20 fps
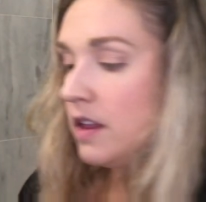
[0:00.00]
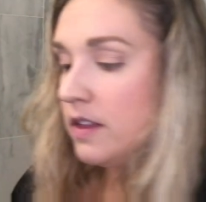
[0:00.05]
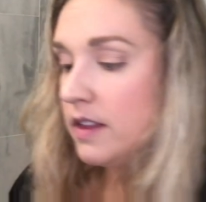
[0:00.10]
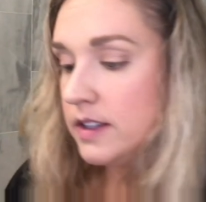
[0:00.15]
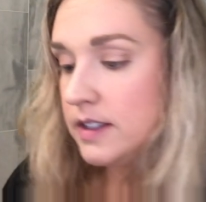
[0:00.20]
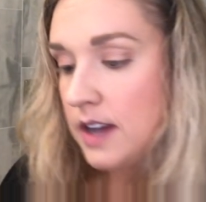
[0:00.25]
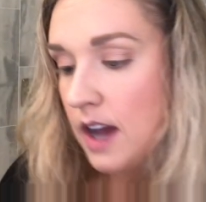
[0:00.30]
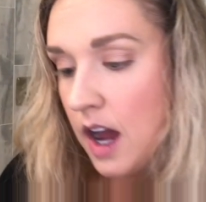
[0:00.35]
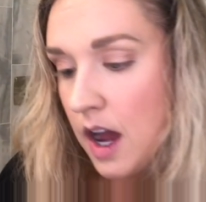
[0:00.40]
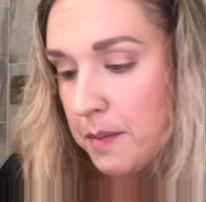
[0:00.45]
the
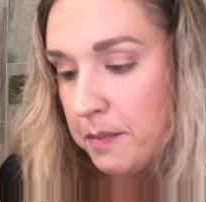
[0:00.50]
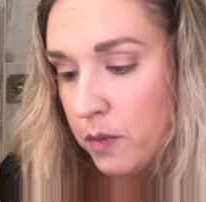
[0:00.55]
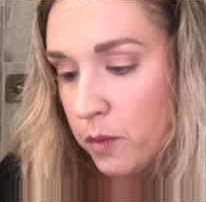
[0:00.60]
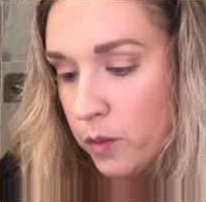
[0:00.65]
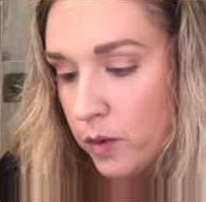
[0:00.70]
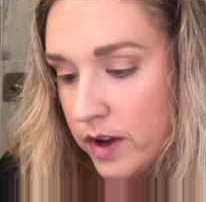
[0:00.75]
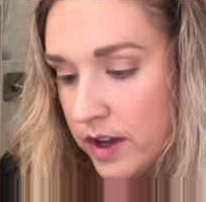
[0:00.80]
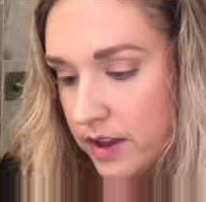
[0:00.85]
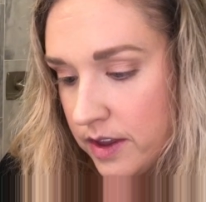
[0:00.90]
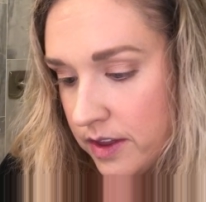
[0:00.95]
top
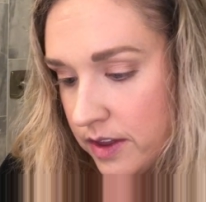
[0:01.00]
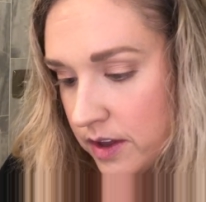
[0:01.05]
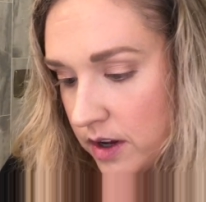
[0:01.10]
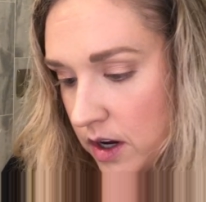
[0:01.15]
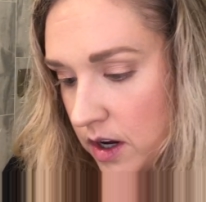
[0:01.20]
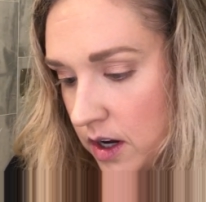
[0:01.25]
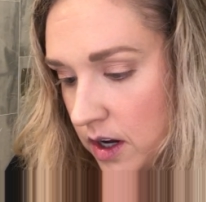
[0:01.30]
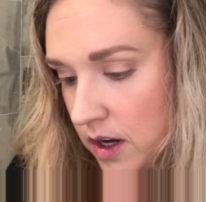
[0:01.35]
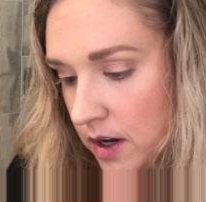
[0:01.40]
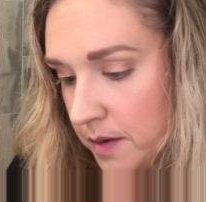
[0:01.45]
with
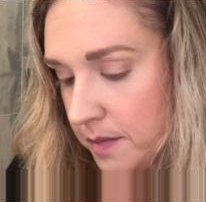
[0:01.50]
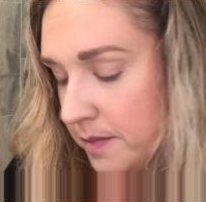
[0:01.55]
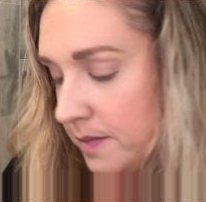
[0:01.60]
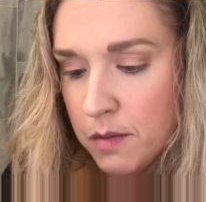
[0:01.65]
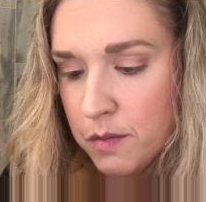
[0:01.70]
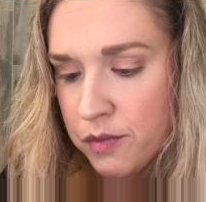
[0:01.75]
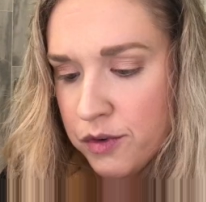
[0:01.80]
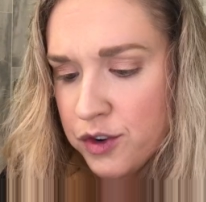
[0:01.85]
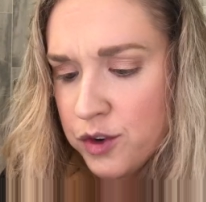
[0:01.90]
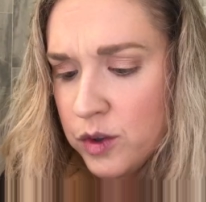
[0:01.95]

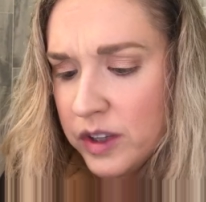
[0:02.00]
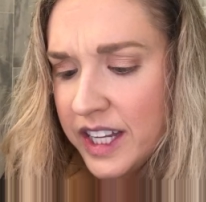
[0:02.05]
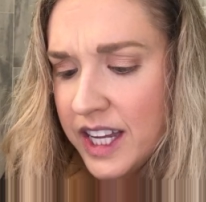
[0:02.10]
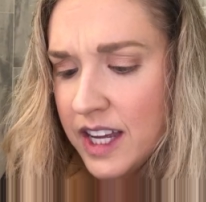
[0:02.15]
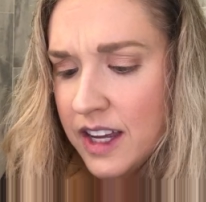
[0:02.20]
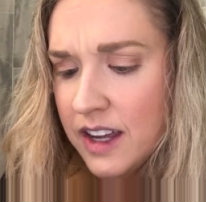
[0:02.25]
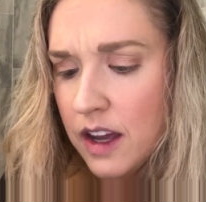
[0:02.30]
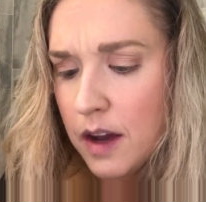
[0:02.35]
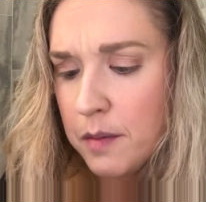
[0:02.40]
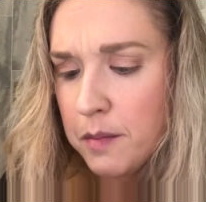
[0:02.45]

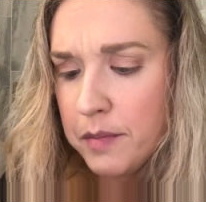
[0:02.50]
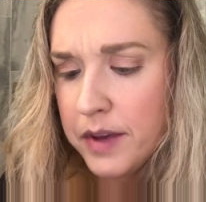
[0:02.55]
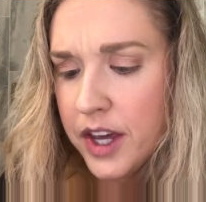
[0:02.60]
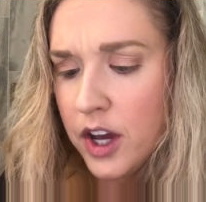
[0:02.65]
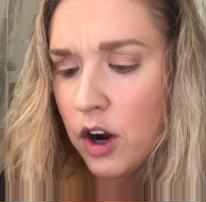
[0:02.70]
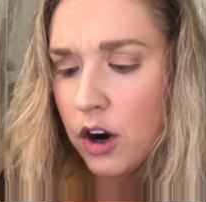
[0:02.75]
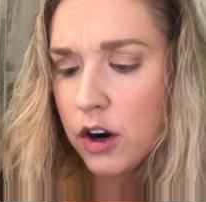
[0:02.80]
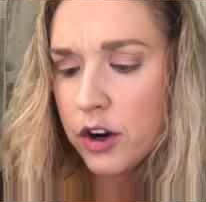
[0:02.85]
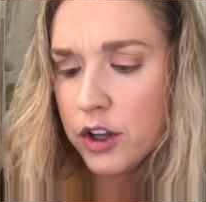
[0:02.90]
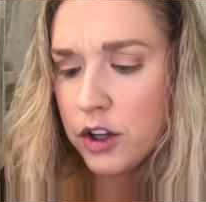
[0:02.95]
Brule,
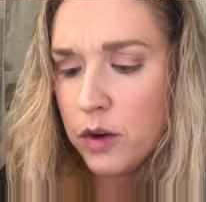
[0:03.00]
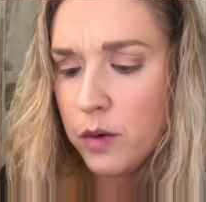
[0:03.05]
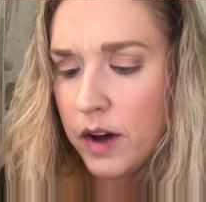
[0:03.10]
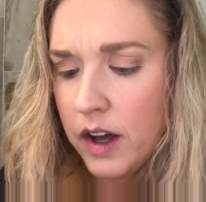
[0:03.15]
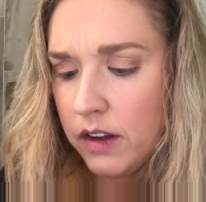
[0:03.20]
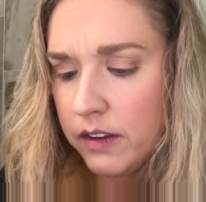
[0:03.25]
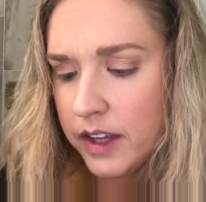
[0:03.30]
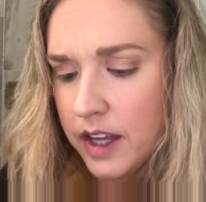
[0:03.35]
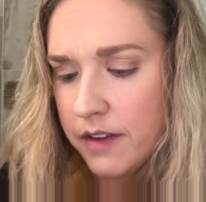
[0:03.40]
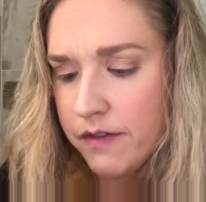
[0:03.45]

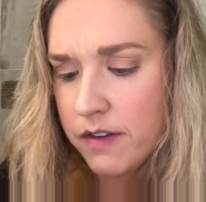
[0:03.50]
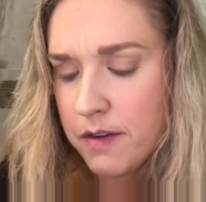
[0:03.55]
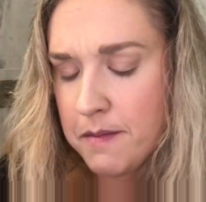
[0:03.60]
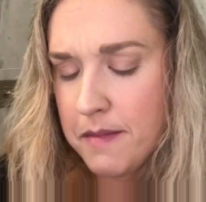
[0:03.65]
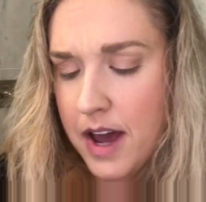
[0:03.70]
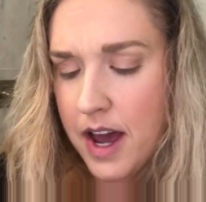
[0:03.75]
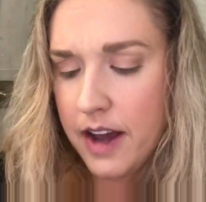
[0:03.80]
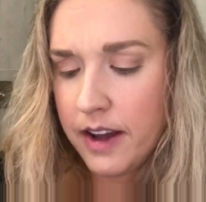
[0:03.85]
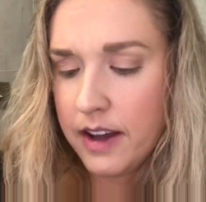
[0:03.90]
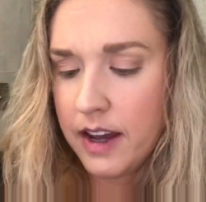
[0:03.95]
B-R-U-L-E from
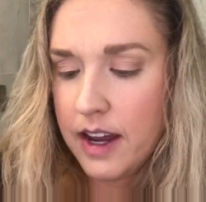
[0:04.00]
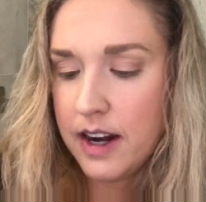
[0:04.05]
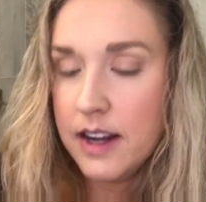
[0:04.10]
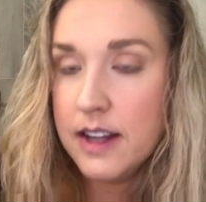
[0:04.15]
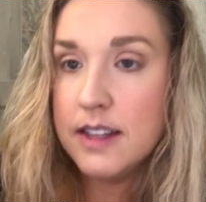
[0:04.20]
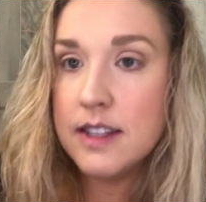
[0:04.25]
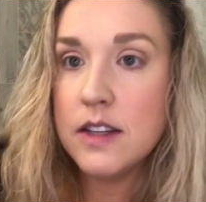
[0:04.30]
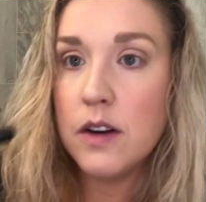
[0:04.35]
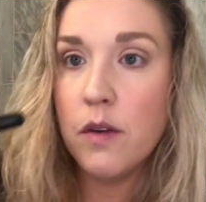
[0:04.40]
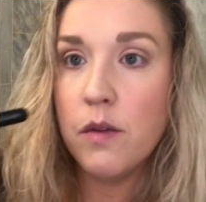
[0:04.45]
MAC, and
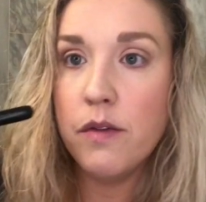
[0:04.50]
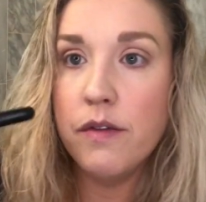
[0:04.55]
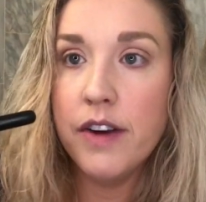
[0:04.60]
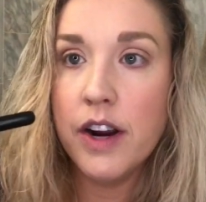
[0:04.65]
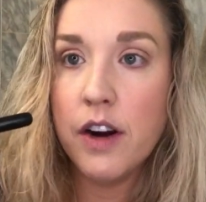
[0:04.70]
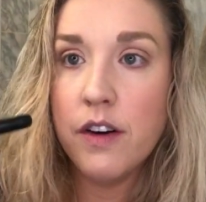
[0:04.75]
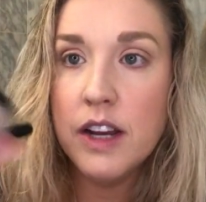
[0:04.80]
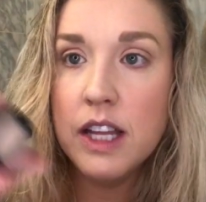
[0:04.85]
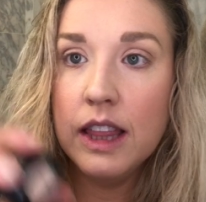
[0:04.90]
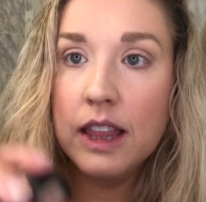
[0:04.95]
it's a
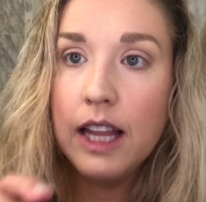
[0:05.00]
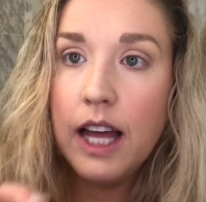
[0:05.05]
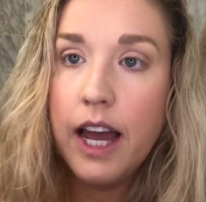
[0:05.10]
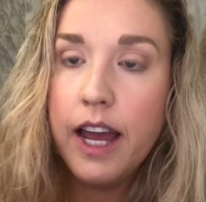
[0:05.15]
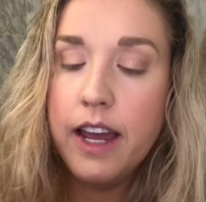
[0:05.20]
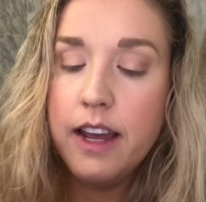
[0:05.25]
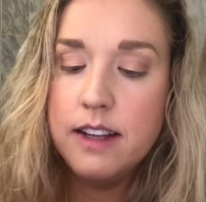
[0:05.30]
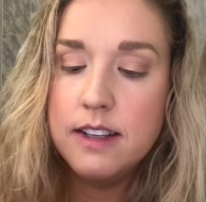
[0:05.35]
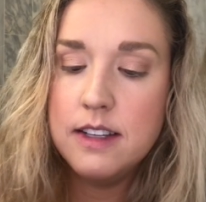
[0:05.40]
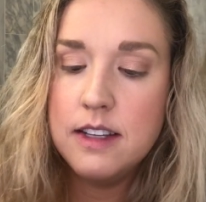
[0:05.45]
very
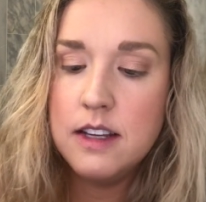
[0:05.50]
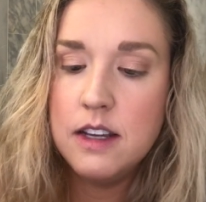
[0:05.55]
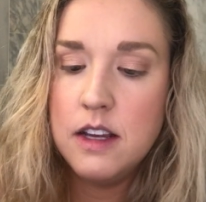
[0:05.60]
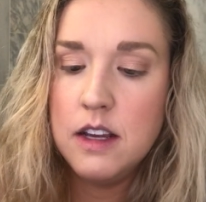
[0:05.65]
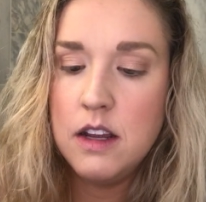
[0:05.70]
light